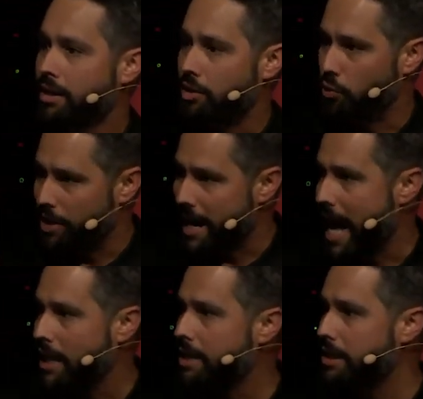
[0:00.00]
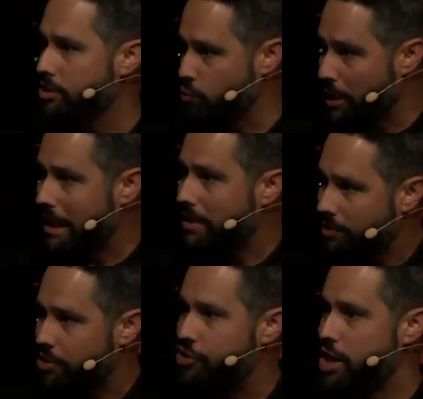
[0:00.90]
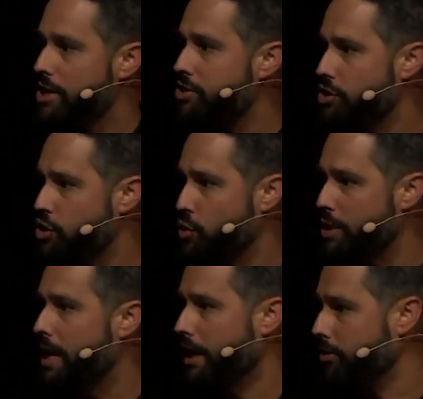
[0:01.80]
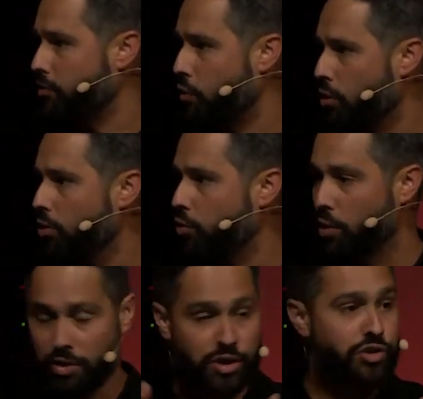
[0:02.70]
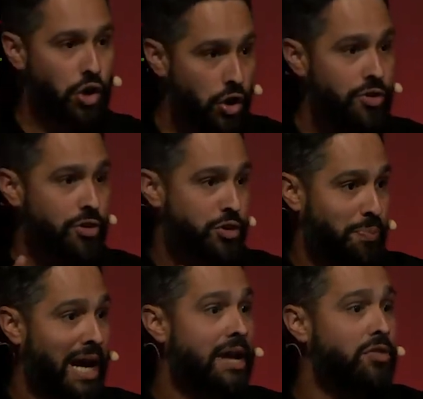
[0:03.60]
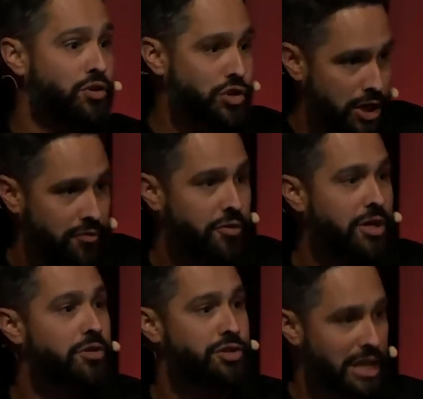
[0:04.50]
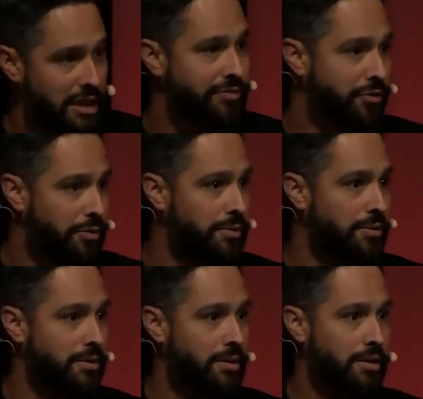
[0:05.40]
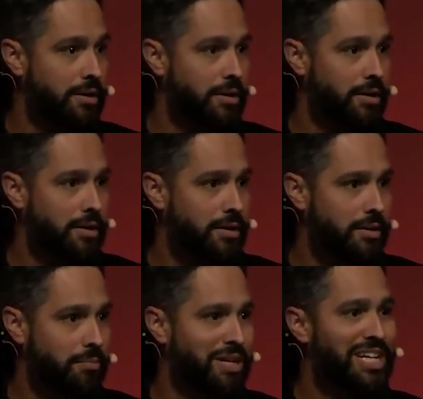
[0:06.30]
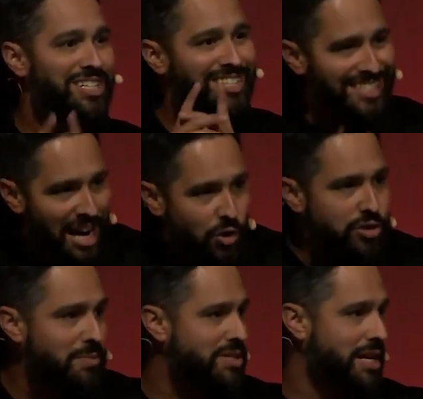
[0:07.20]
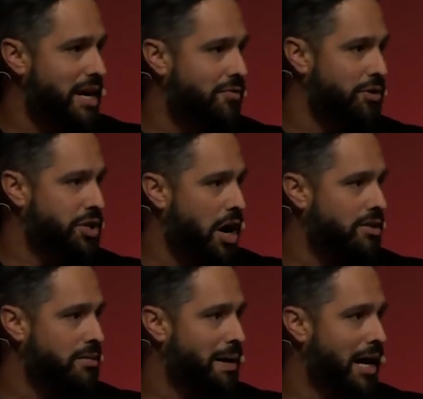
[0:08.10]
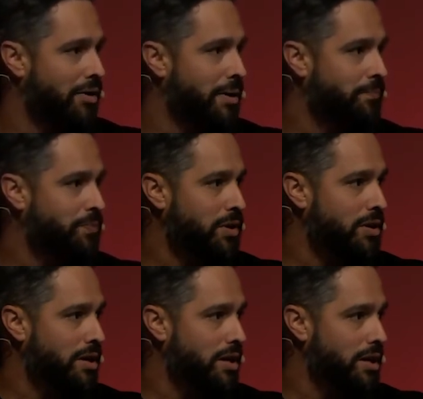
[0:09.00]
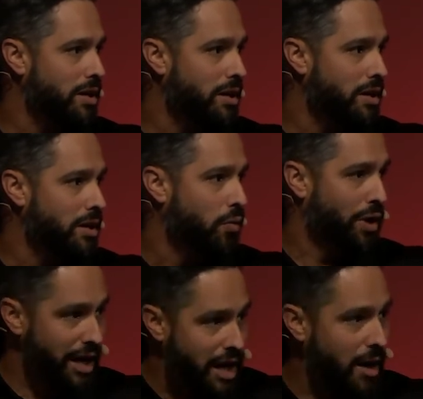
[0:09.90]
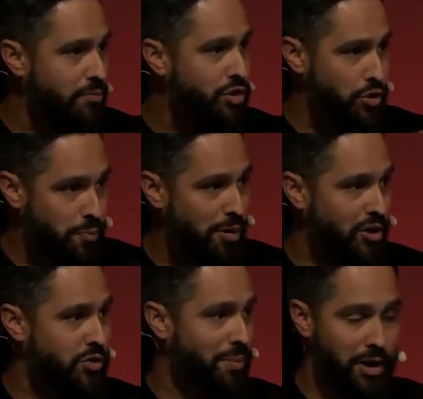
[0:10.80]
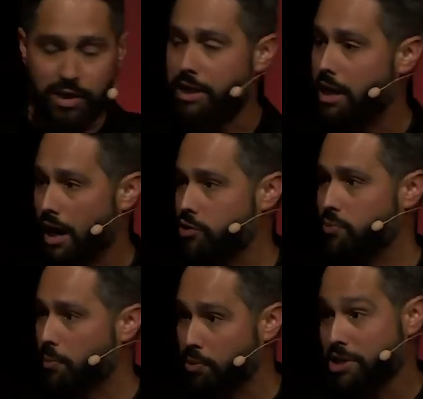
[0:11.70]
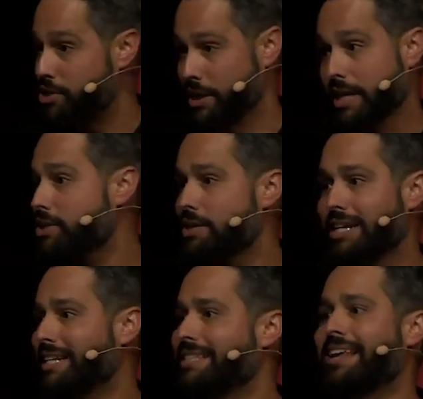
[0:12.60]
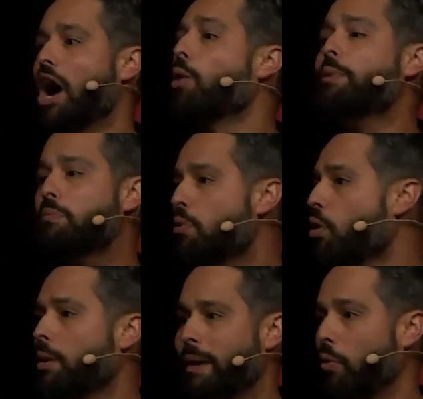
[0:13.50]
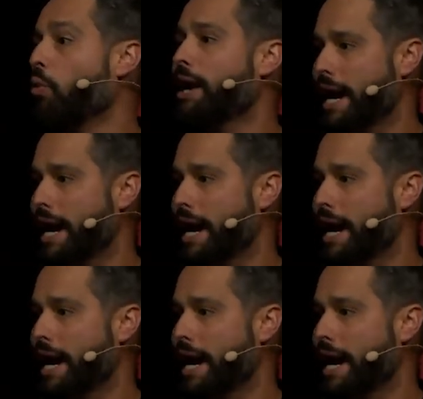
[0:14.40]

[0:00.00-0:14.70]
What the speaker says: the reality is we live in a Genesis 3 kind of world where there's hurt, there's pain, there's suffering, there's evil. But yet seldom is that ever talked about when it comes to prosperity gospel preaching. It's tell me more about what